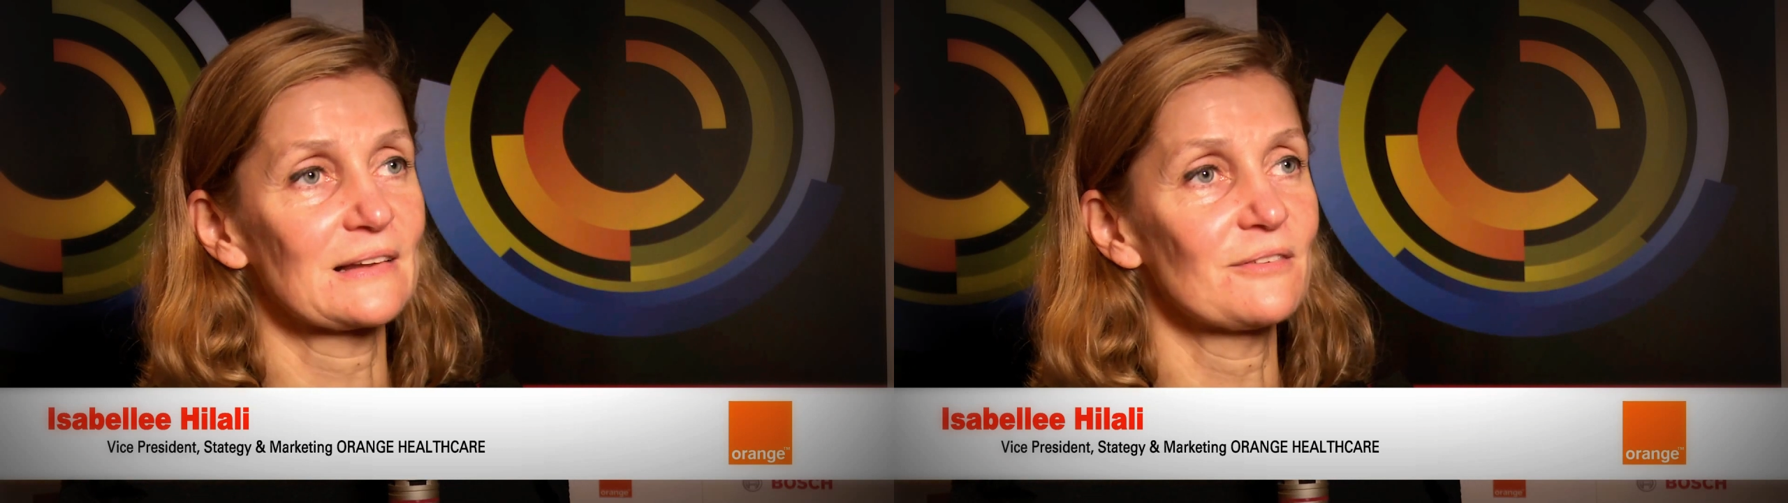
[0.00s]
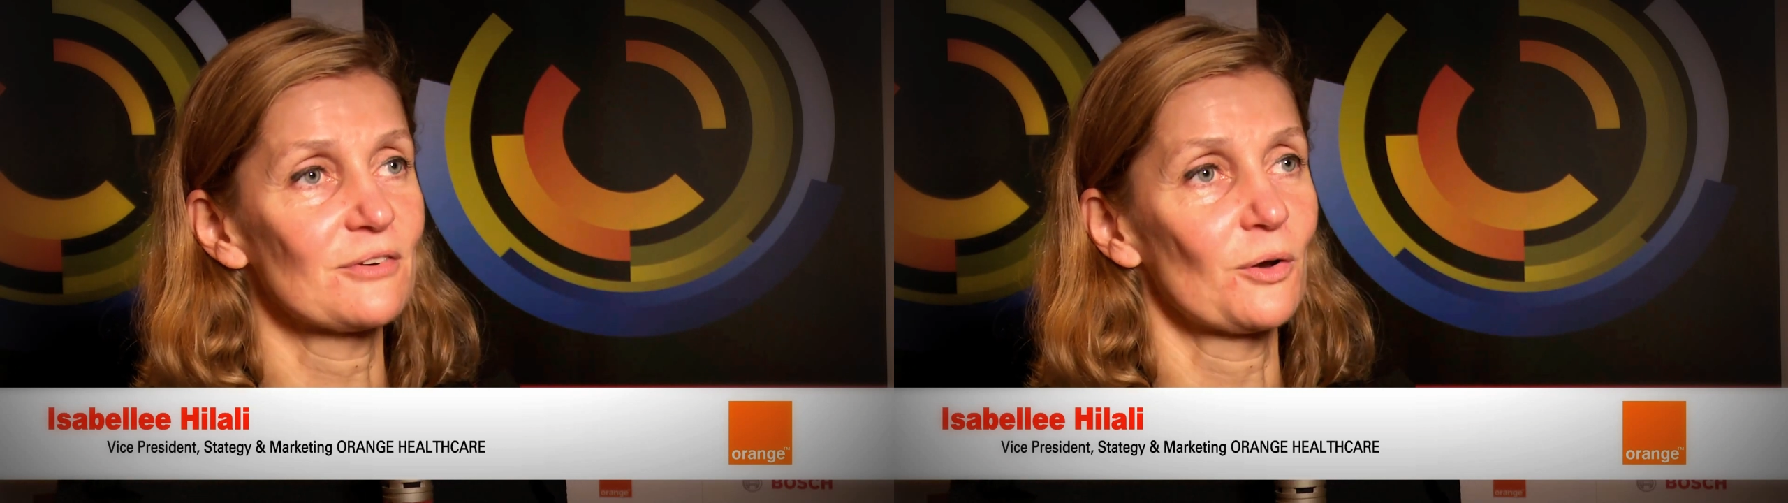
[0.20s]

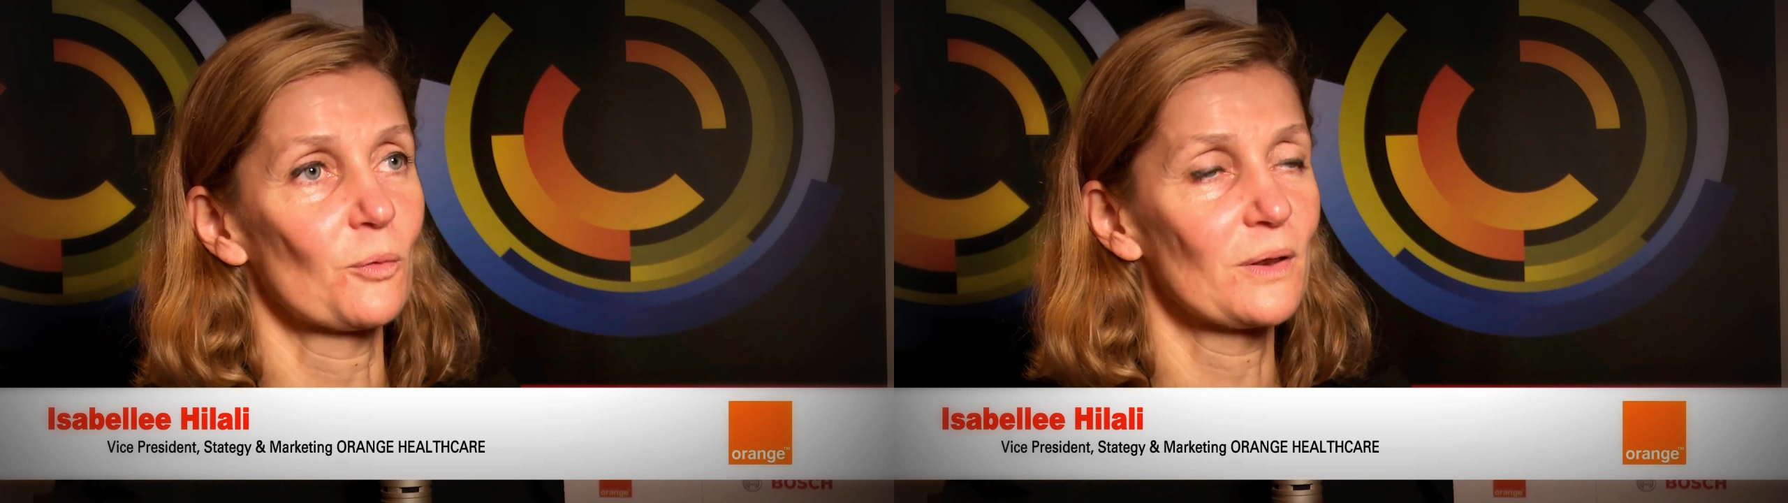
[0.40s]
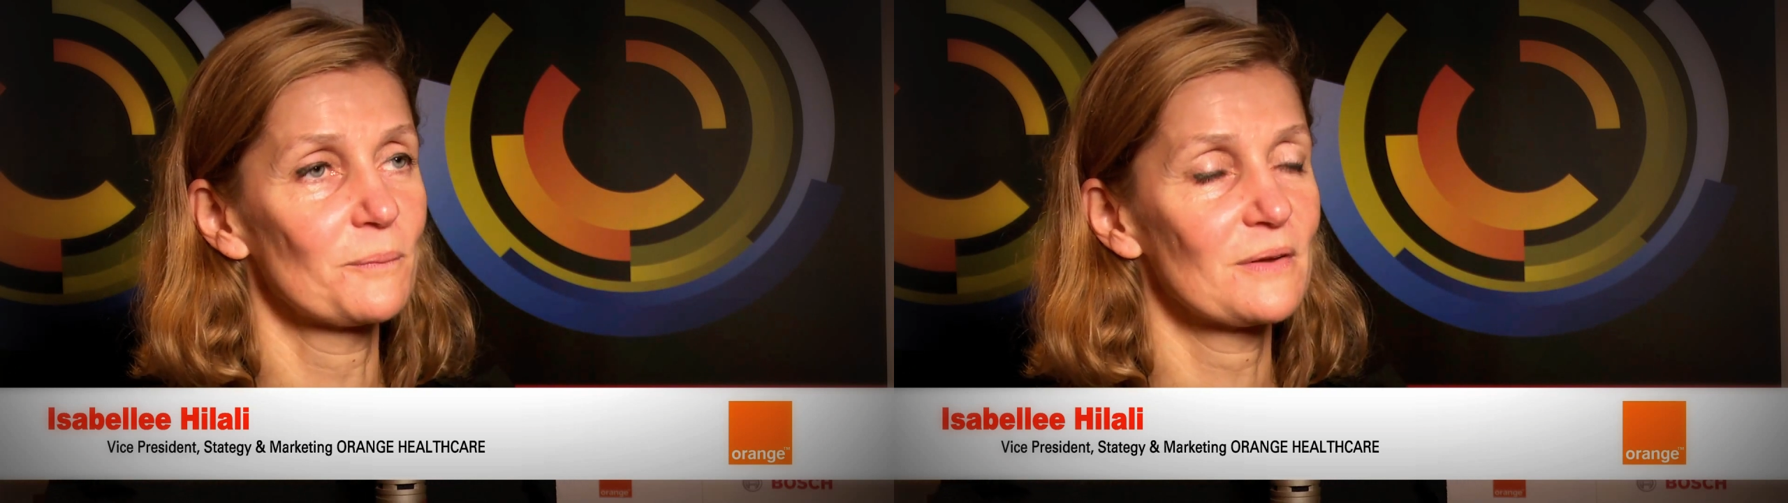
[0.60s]
level
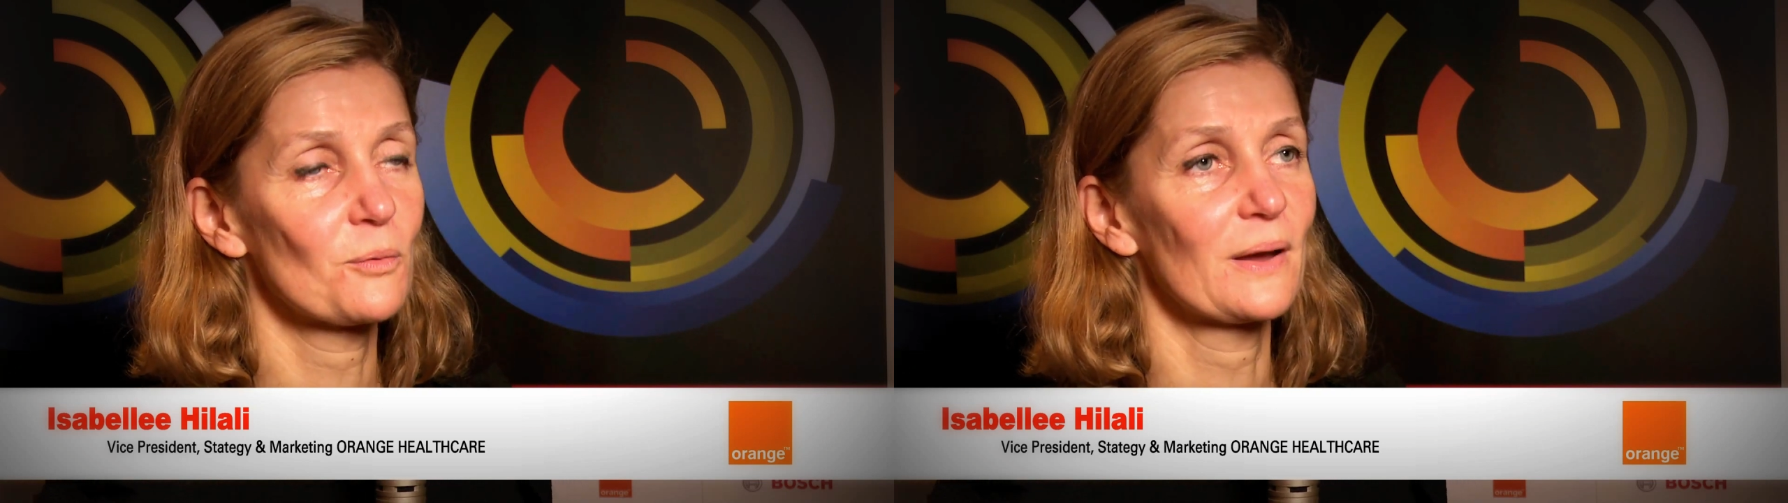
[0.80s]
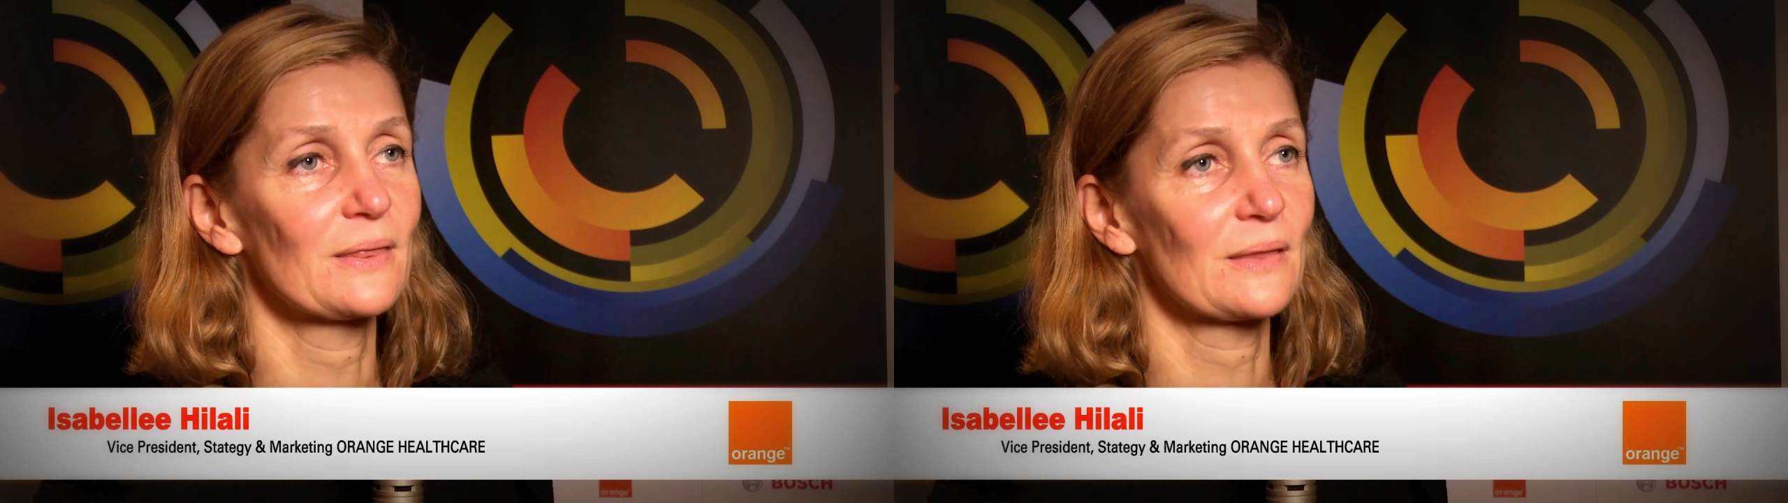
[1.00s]
will be
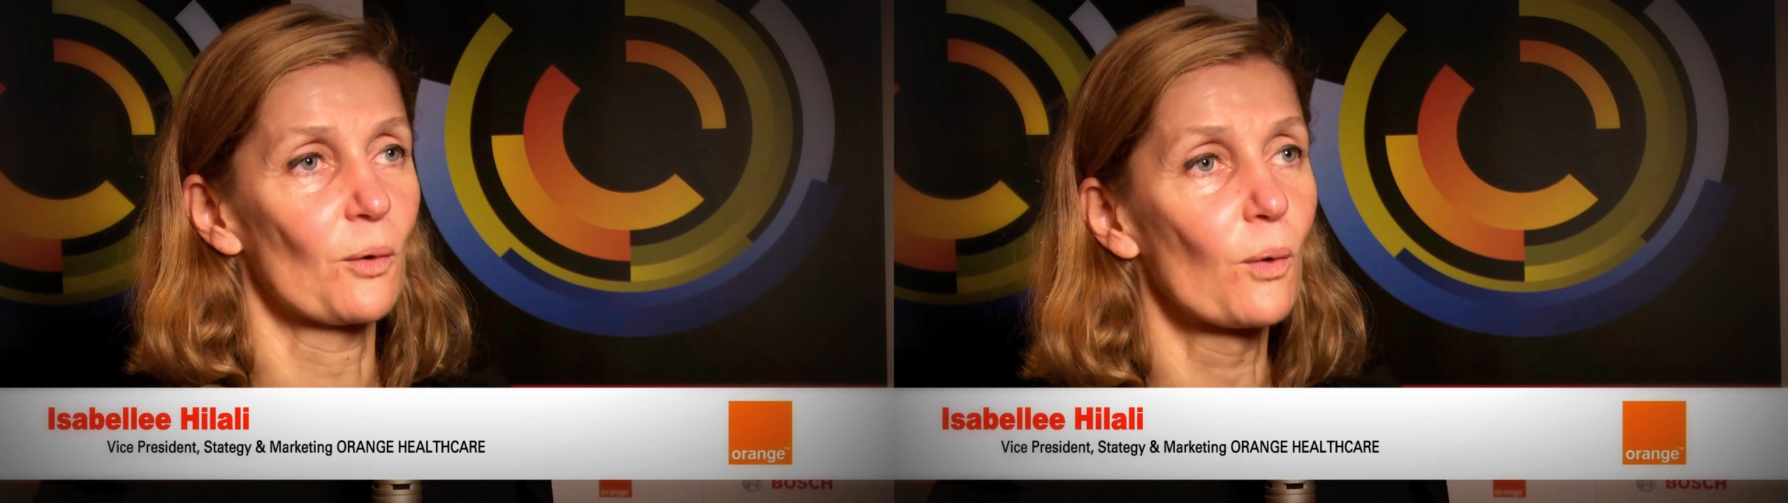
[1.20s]
when